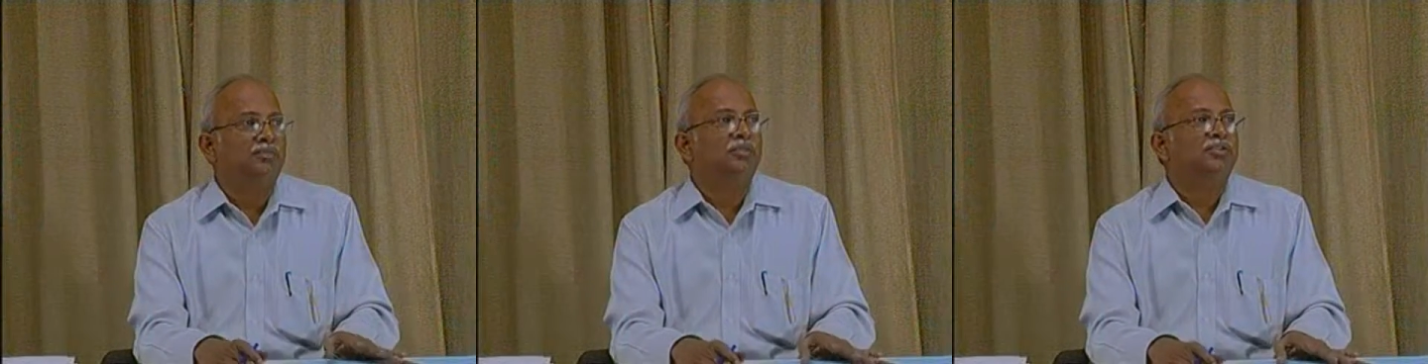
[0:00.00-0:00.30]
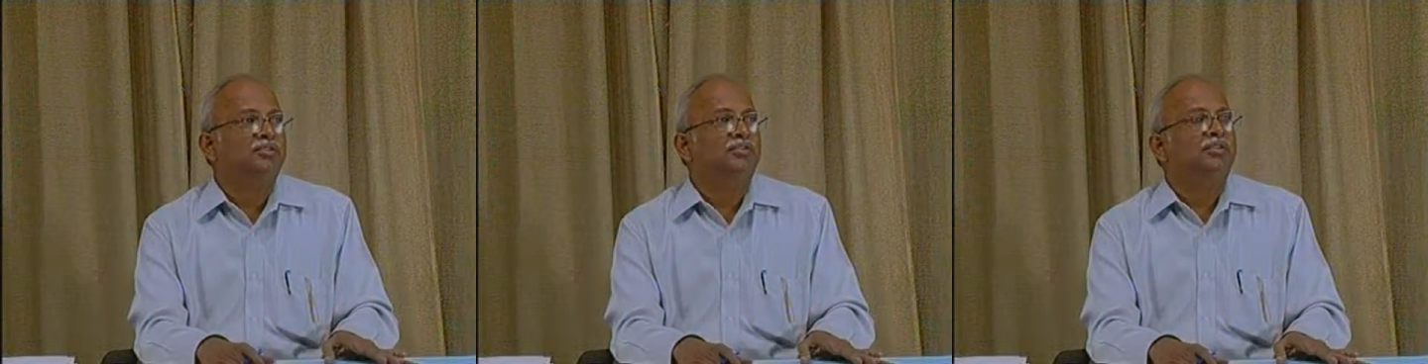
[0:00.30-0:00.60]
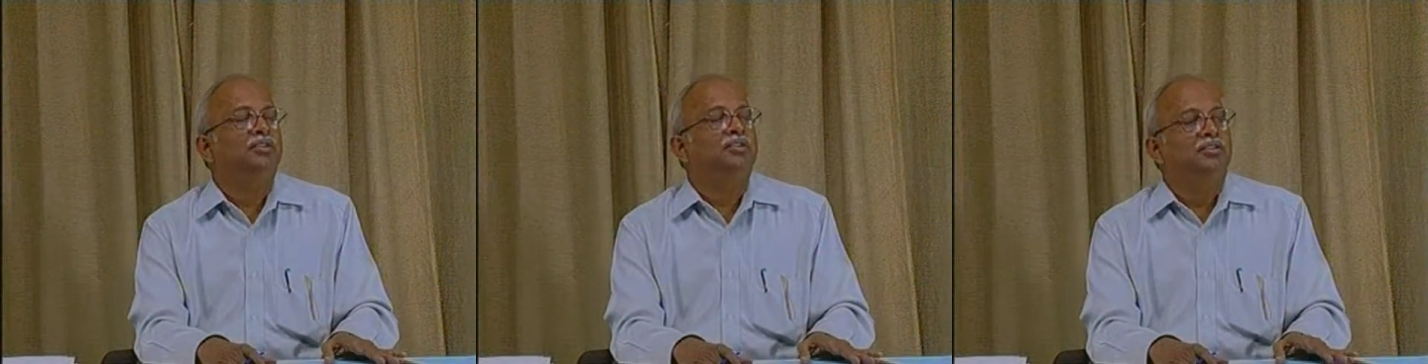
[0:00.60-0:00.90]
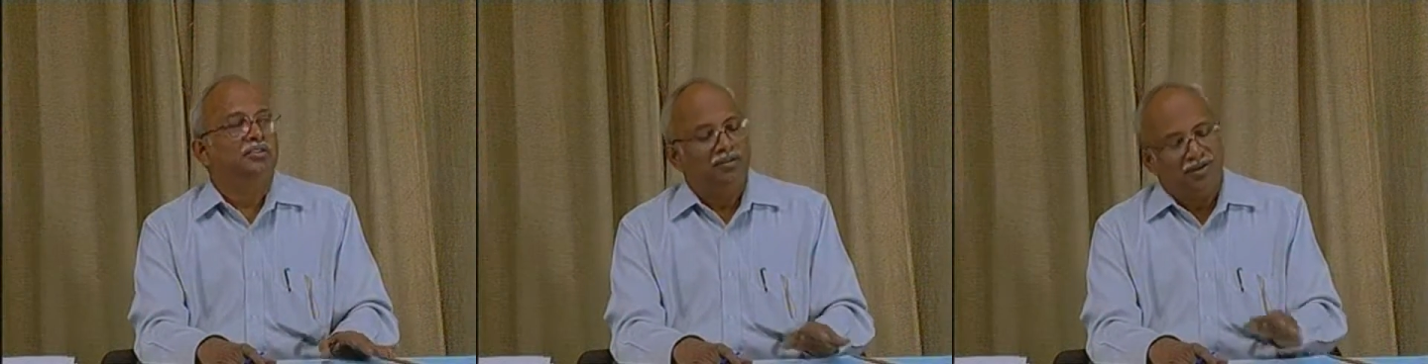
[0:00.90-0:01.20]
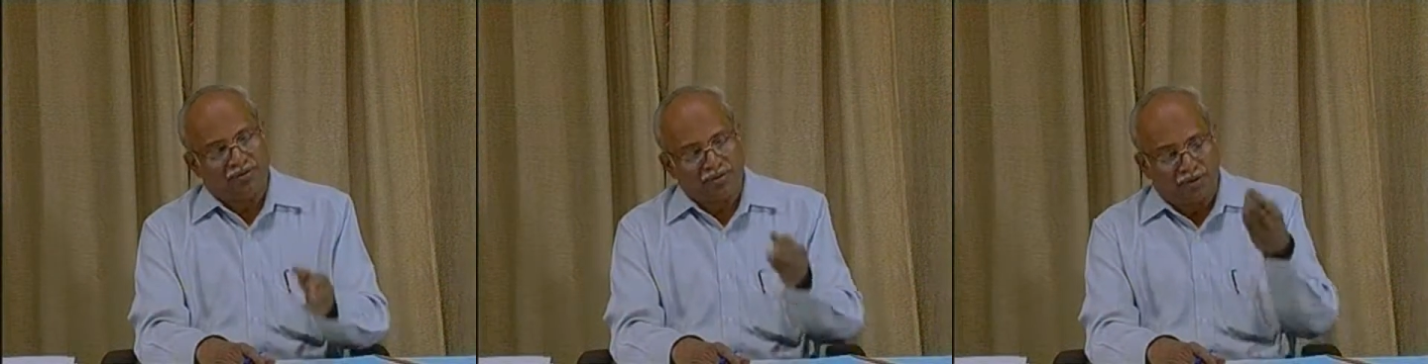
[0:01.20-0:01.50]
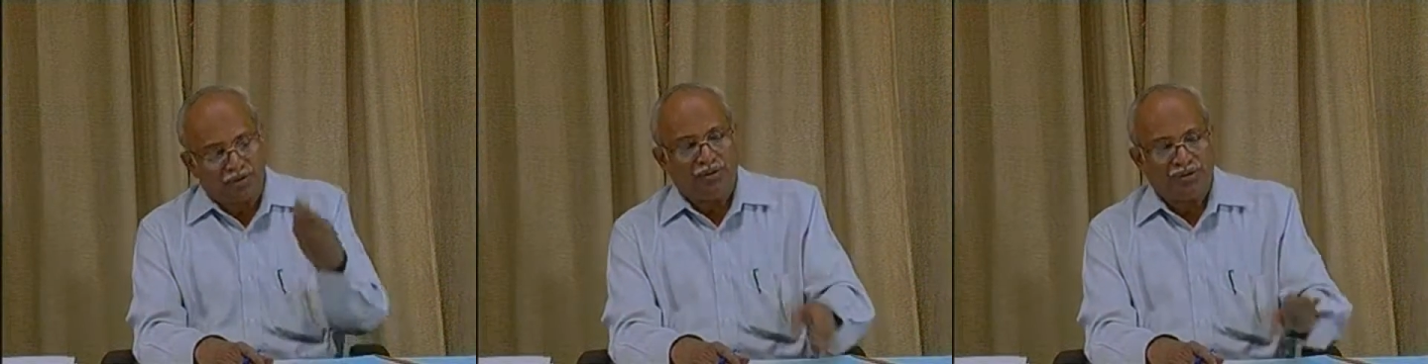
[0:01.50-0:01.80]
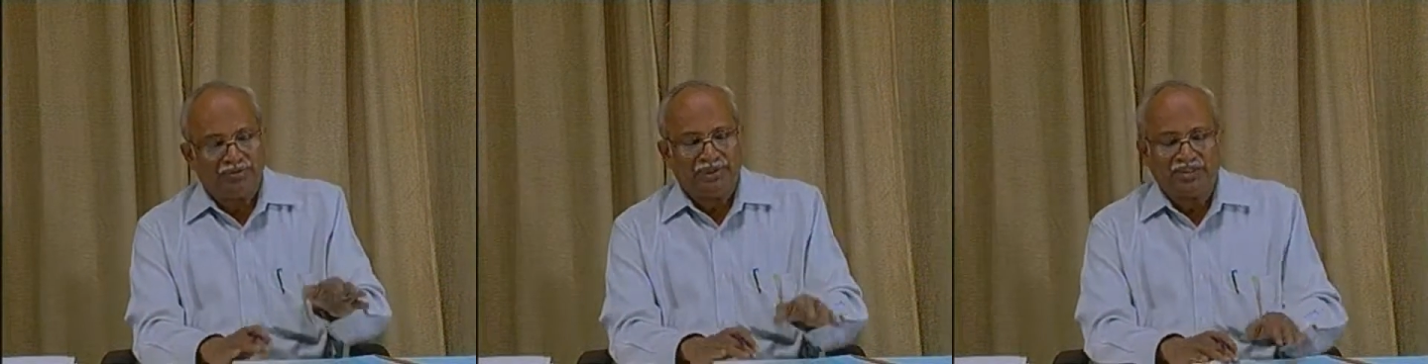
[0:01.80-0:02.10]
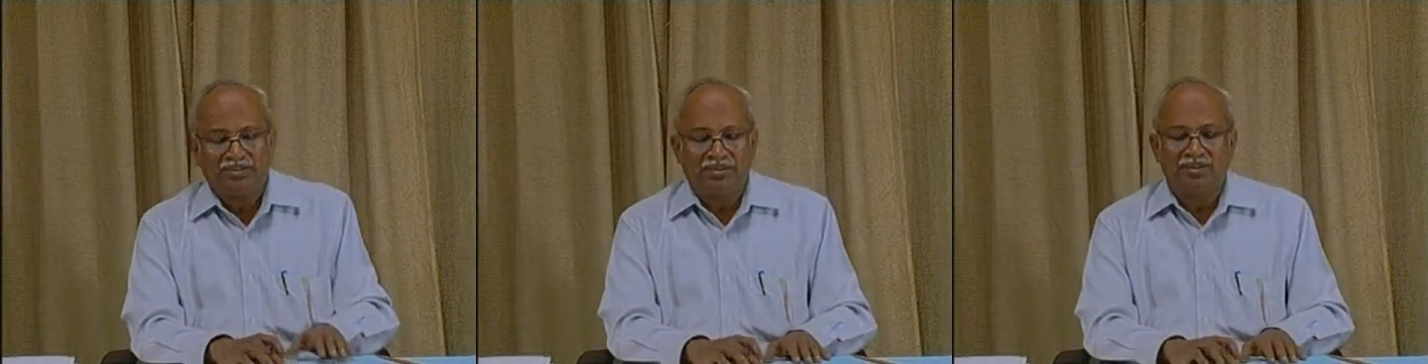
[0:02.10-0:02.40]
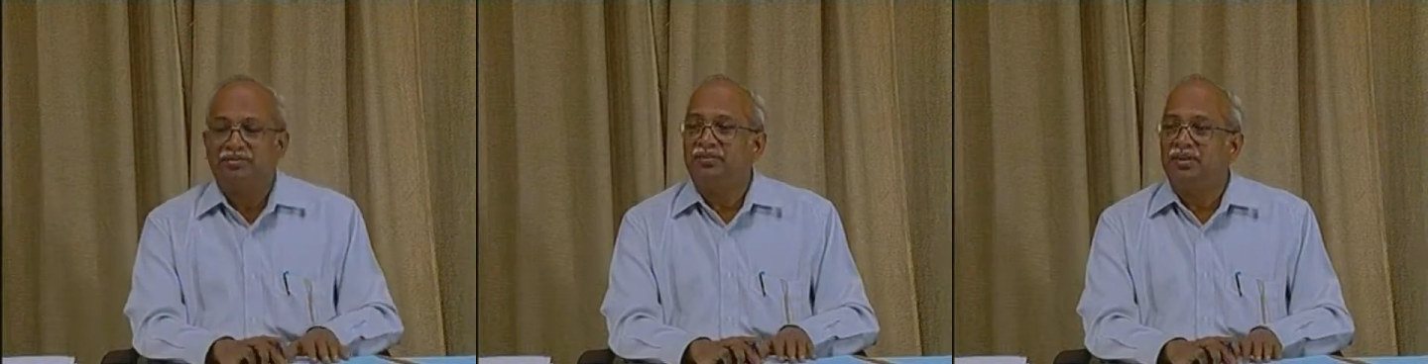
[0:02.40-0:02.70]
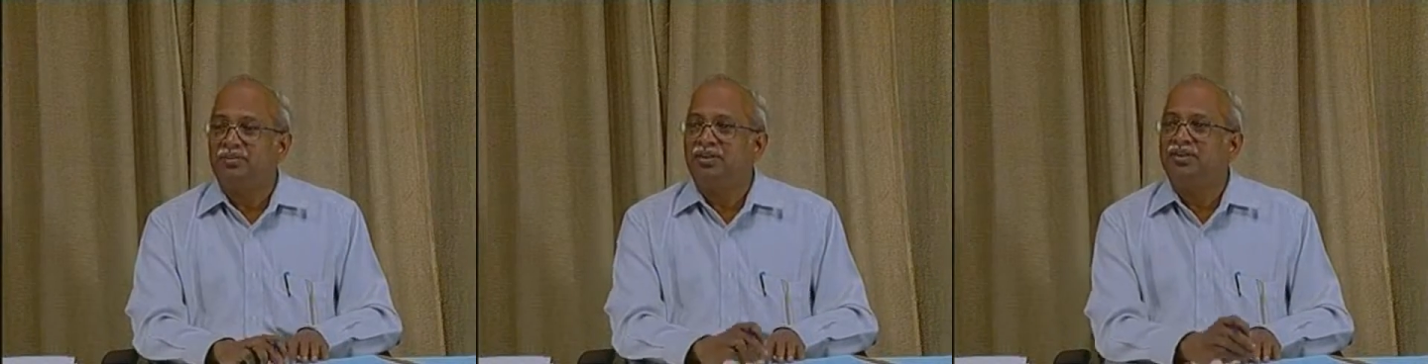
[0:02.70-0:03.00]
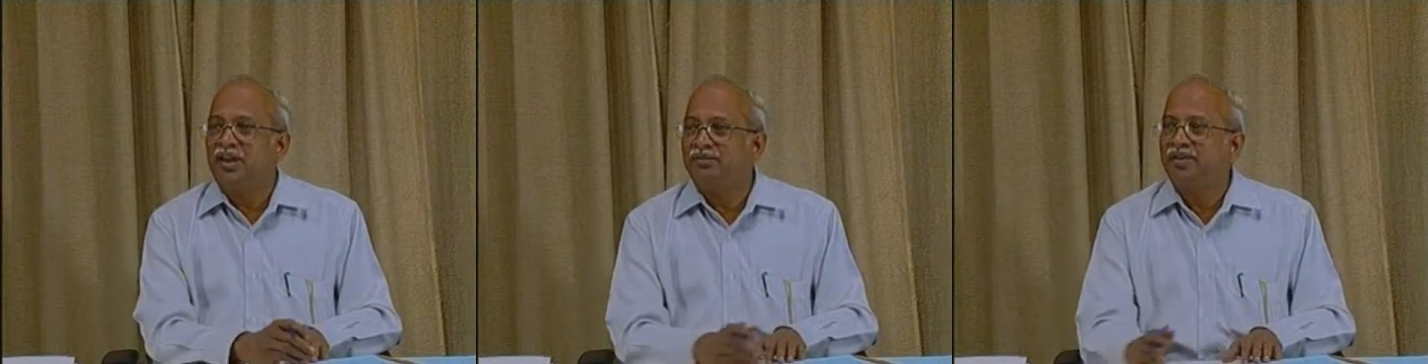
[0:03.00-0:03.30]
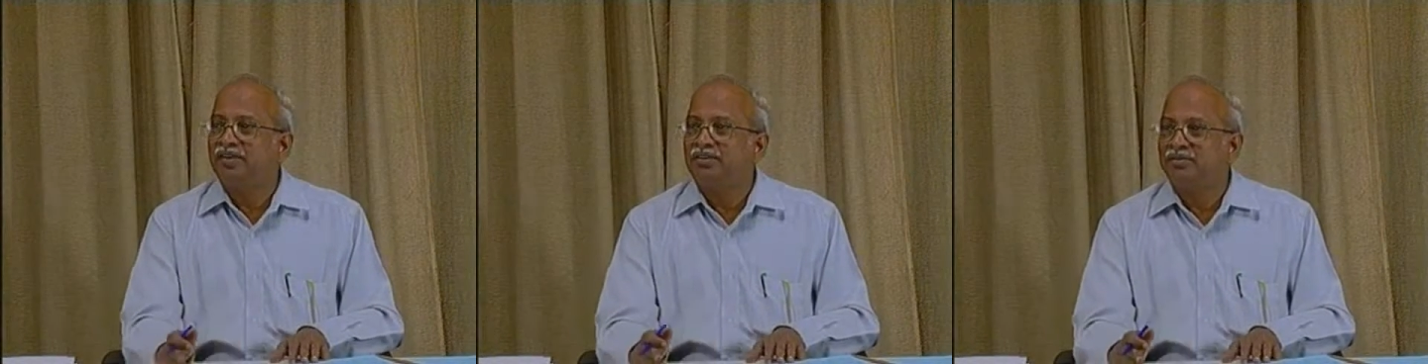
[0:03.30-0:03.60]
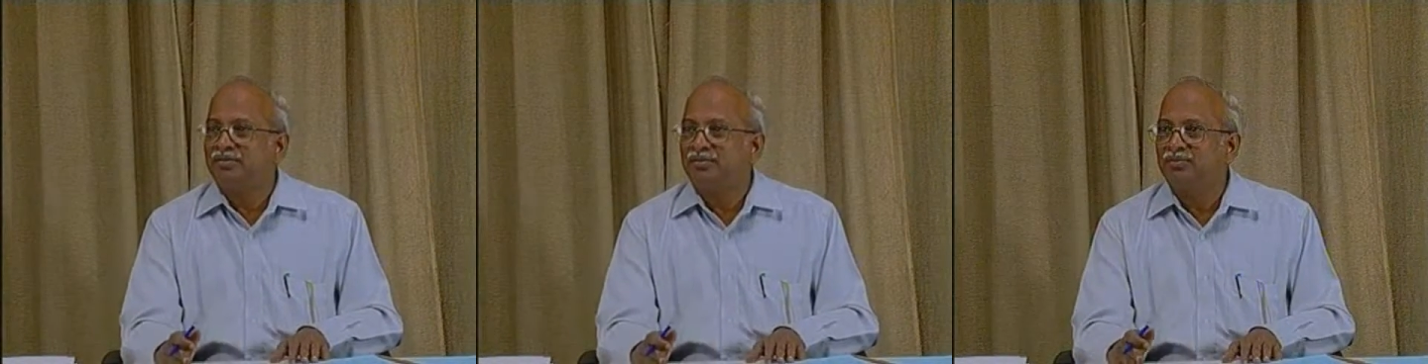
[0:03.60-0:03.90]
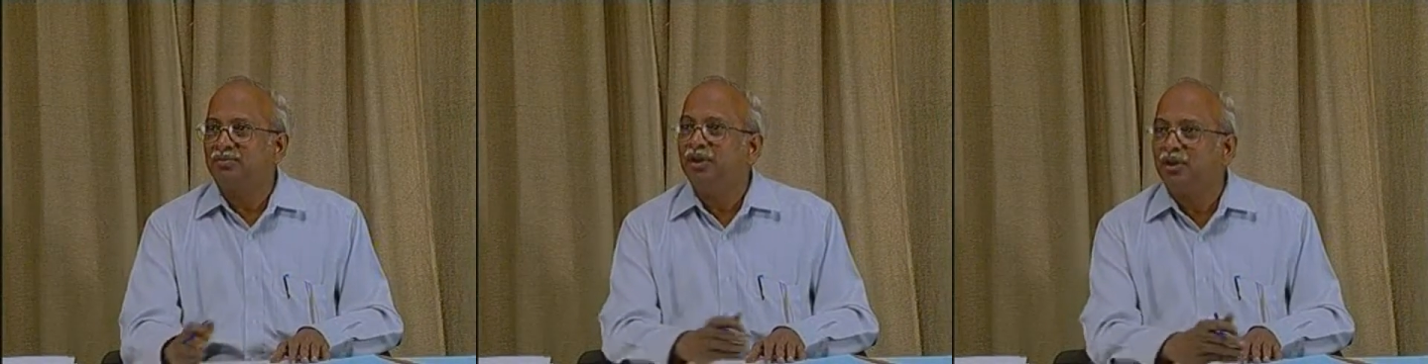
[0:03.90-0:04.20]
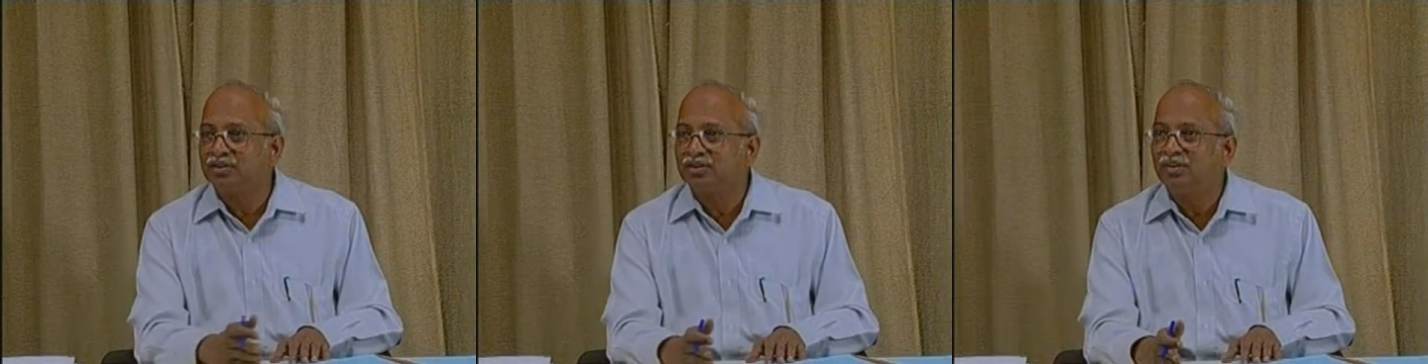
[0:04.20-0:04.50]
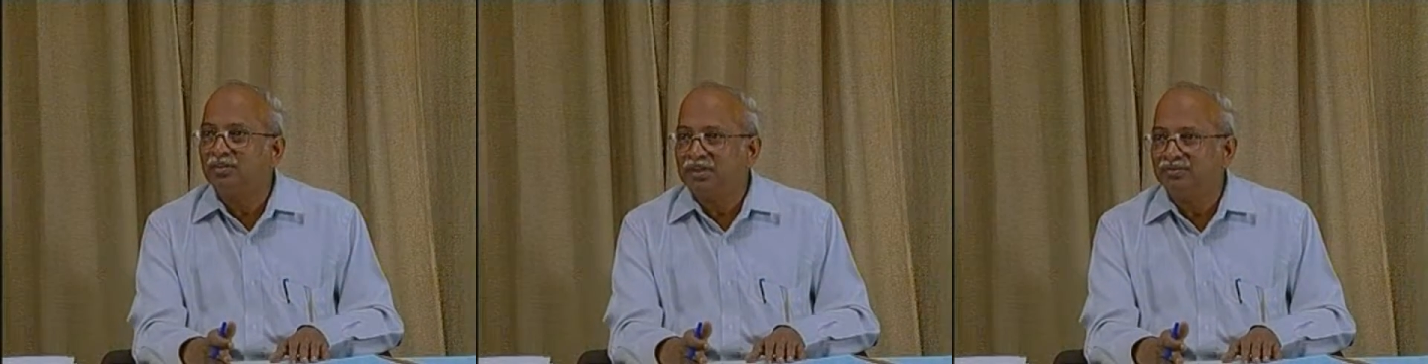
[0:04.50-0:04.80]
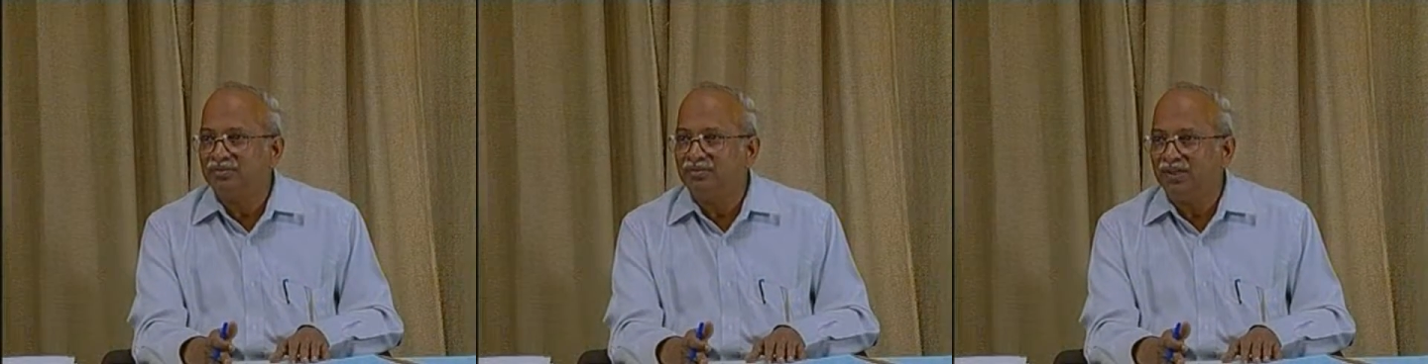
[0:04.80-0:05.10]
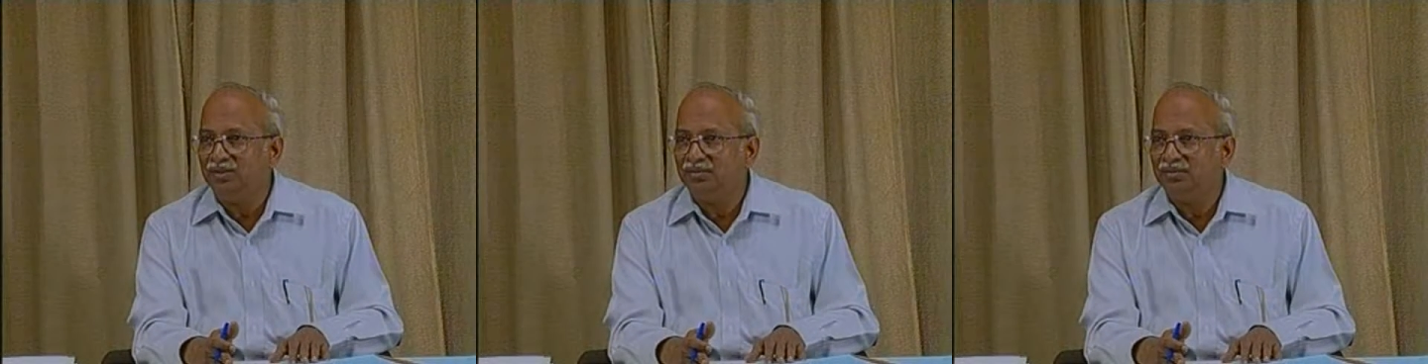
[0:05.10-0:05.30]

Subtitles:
means it will always be less than this value, because I have taken beyond the maximum value.